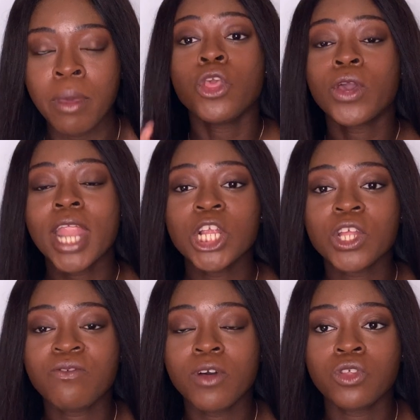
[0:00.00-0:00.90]
You can actually
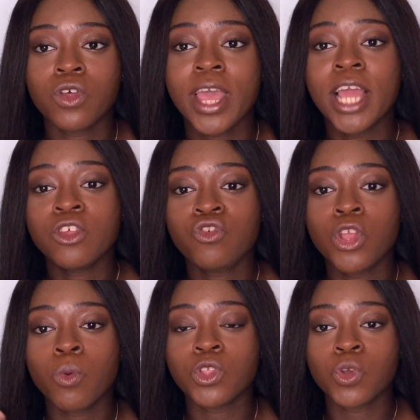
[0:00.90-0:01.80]
filter the industry
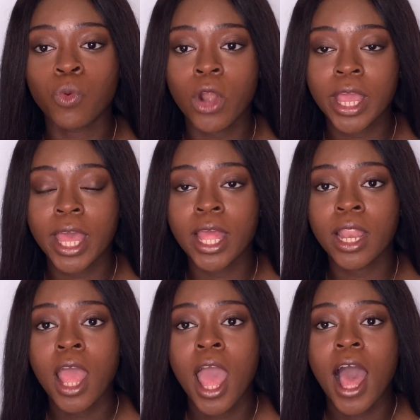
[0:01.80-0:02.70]
you want to work in
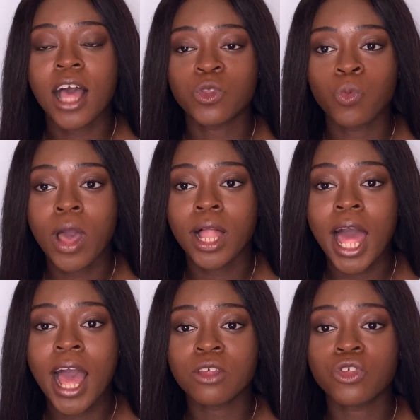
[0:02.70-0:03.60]
as well
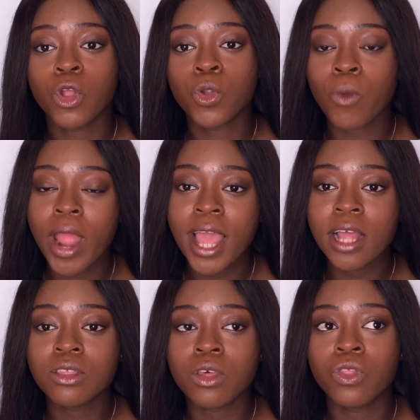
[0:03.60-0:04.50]
as your
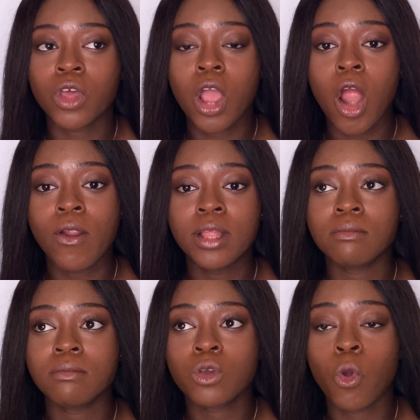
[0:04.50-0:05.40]
grades, the current
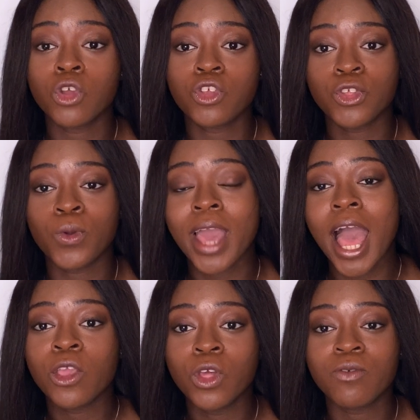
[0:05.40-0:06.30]
course you're doing
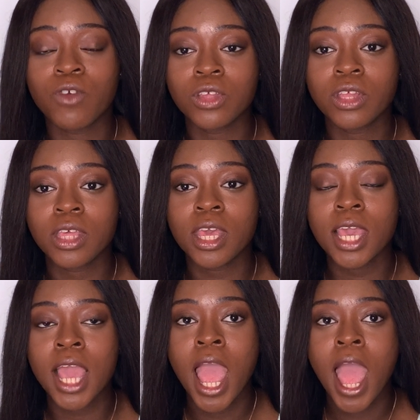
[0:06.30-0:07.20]
at university,